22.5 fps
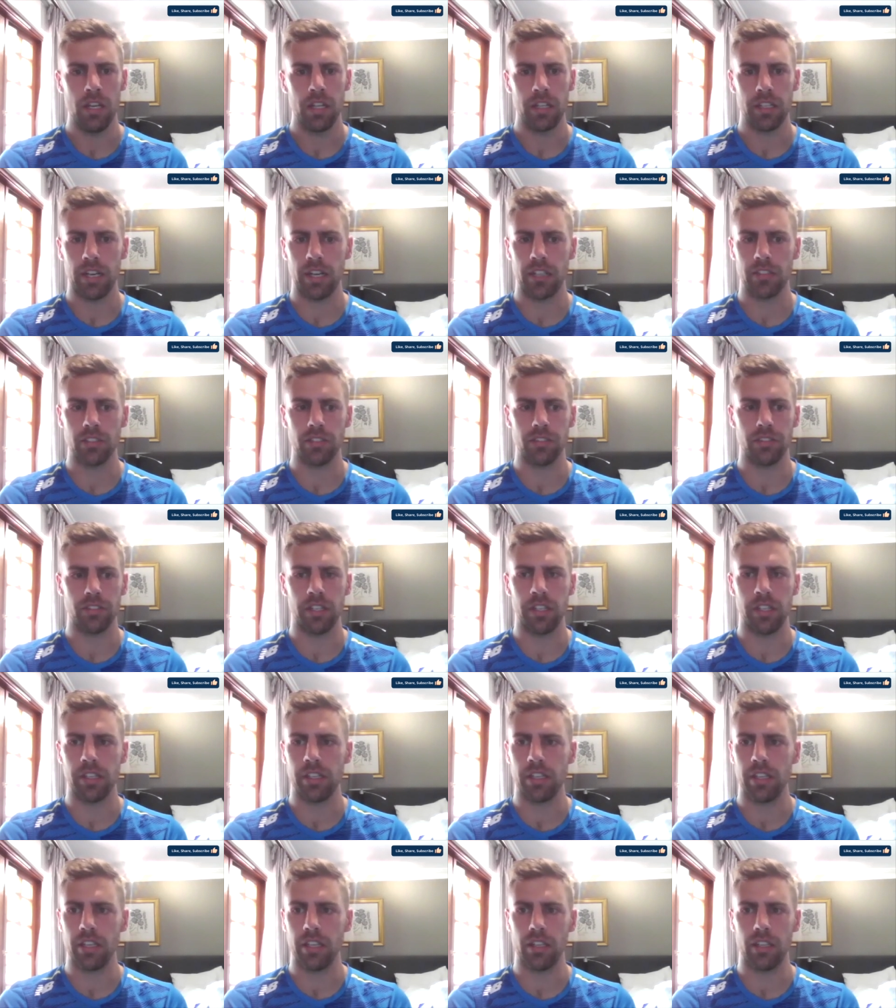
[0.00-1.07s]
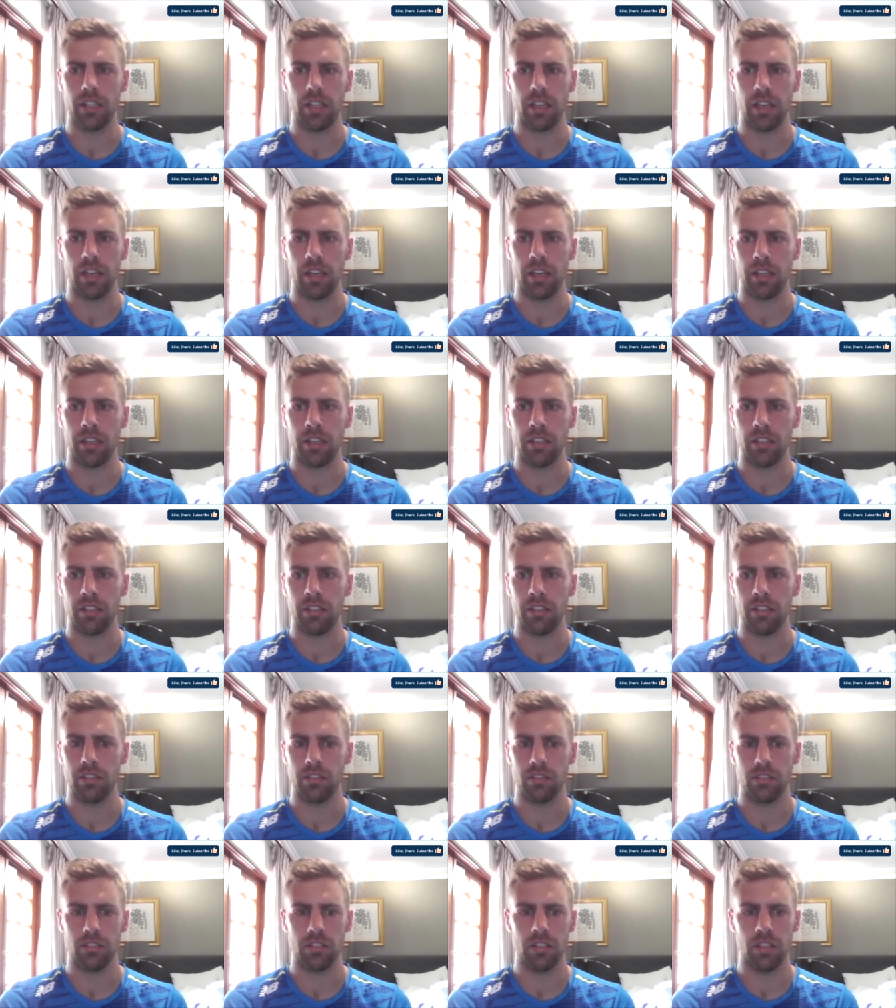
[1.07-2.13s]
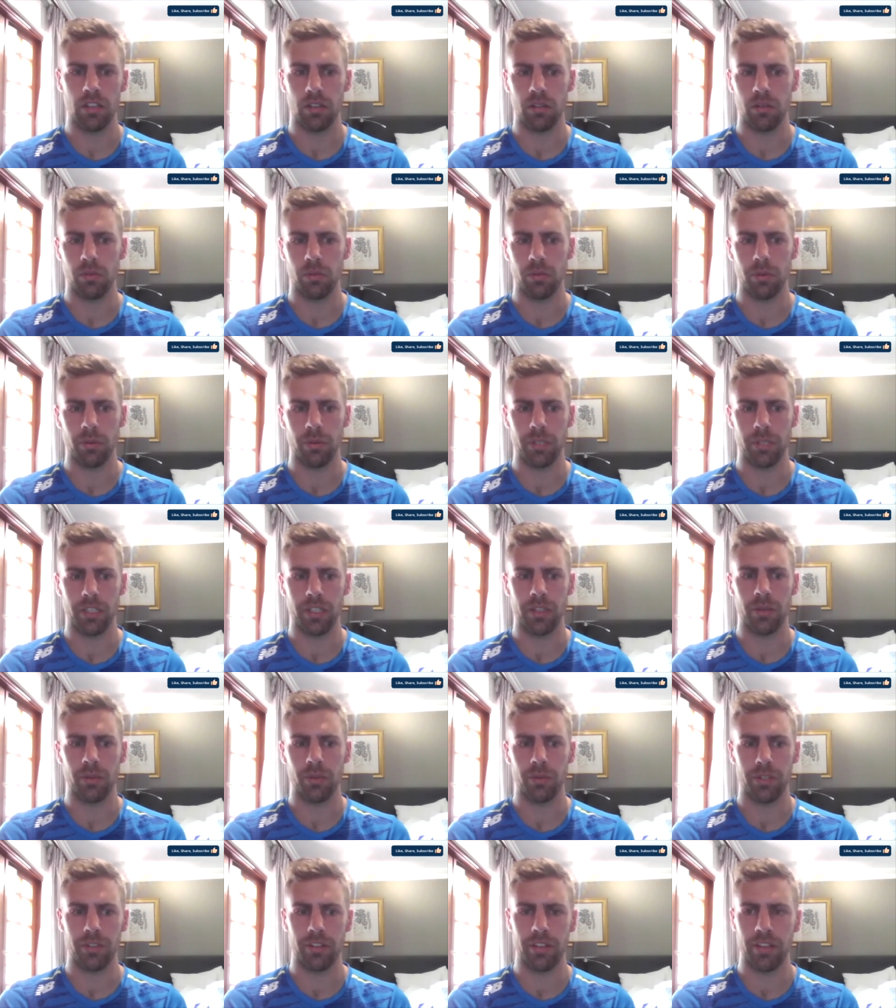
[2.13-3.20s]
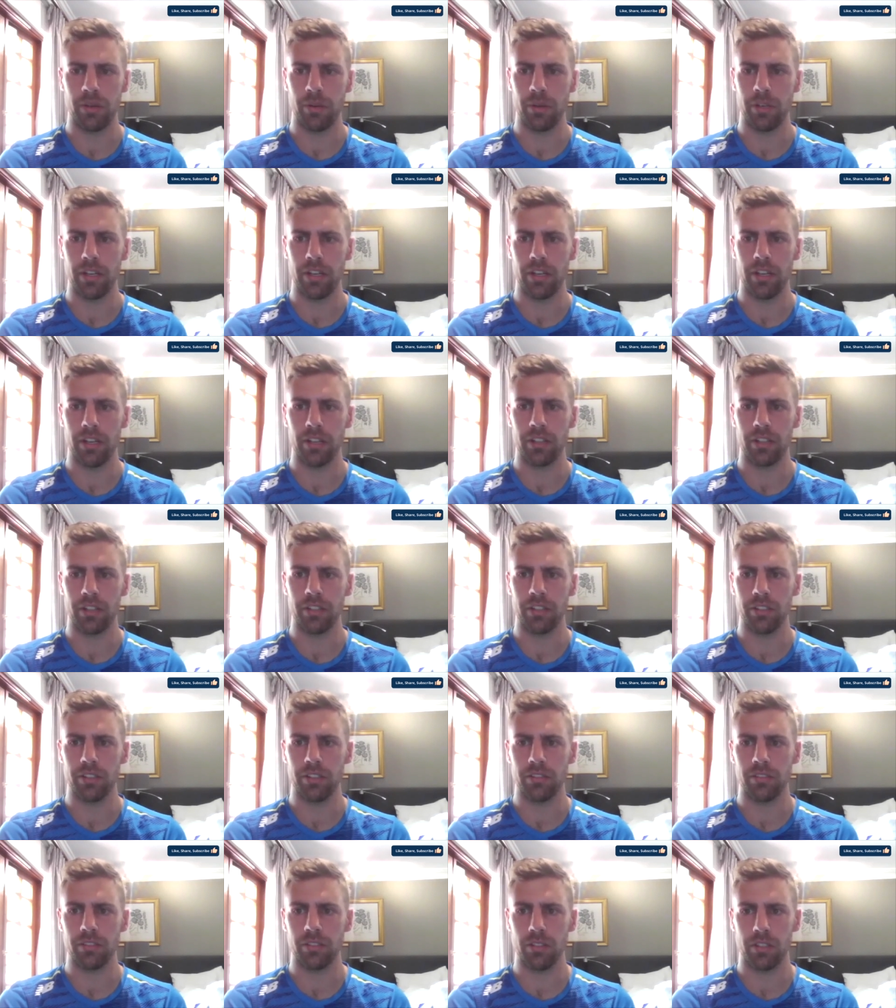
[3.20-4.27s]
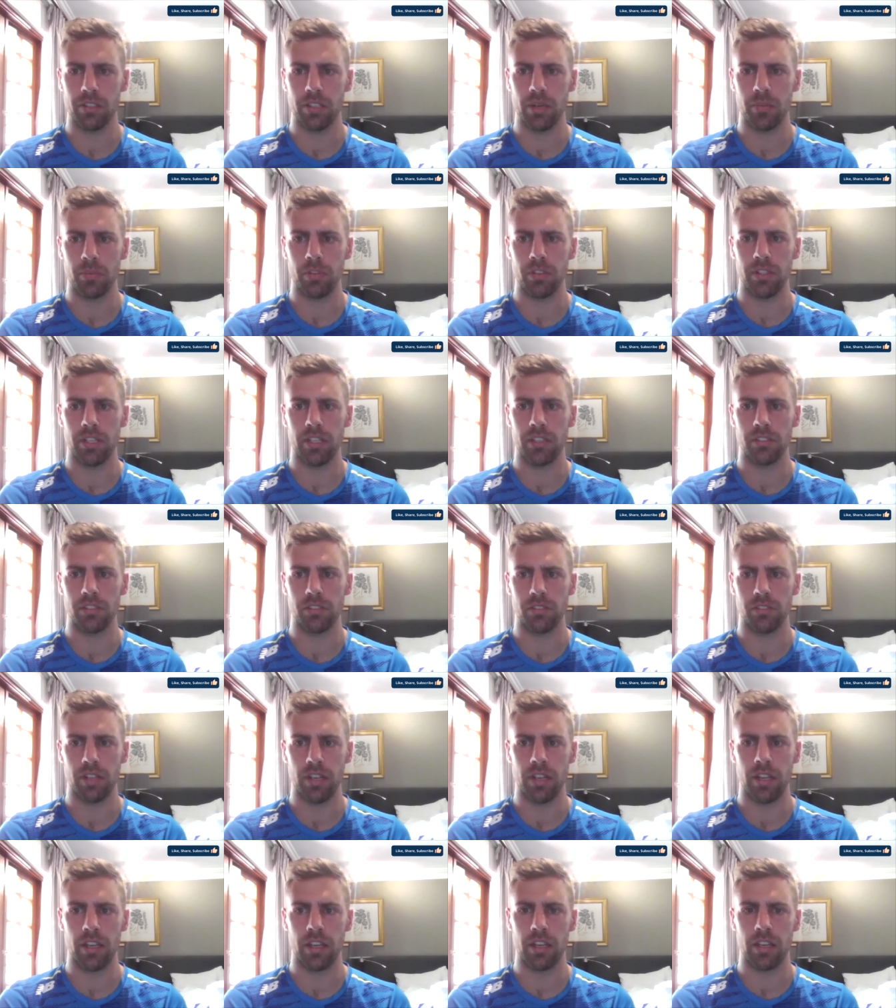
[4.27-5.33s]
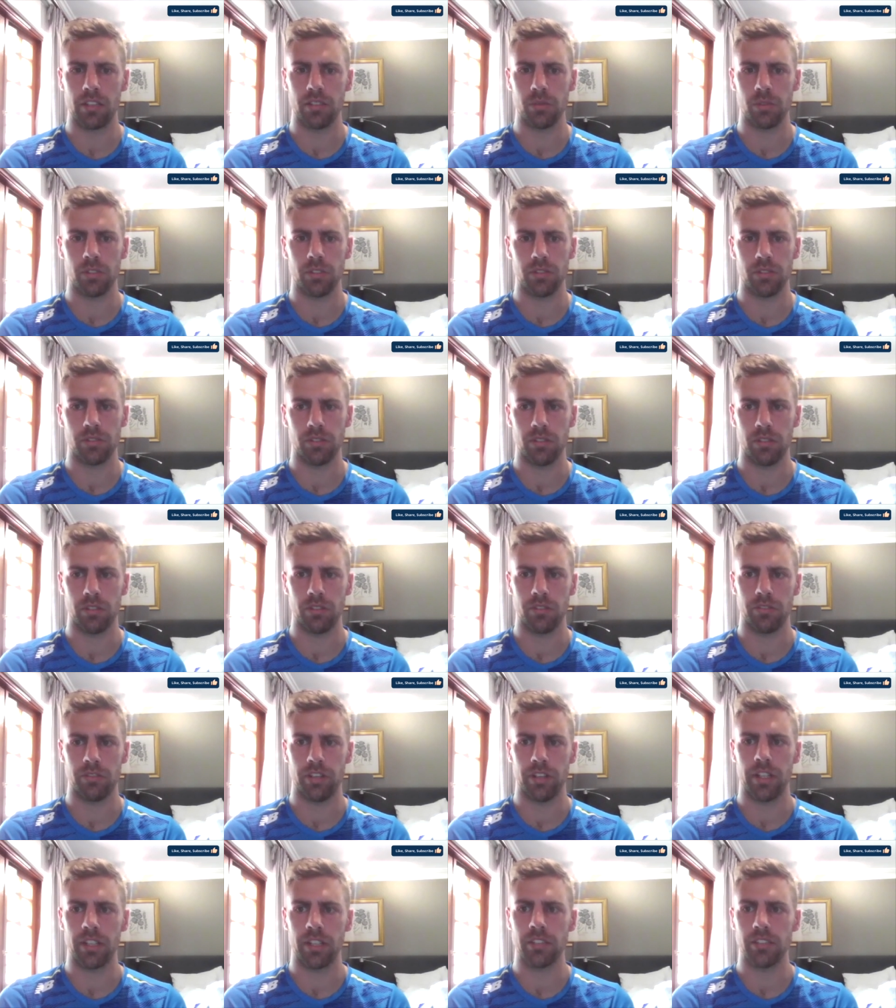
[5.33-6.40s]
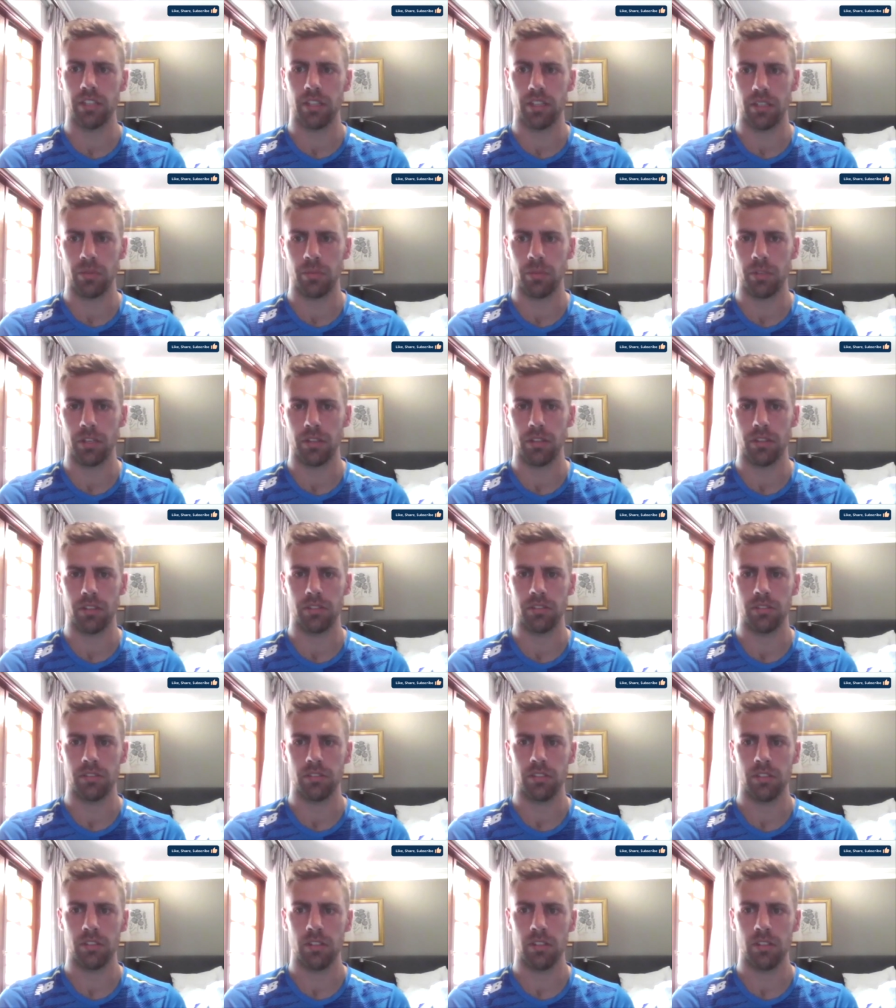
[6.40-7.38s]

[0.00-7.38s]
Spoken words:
Guys are very keen, and we're ready. We had a good couple of days of training as well, so very excited about this.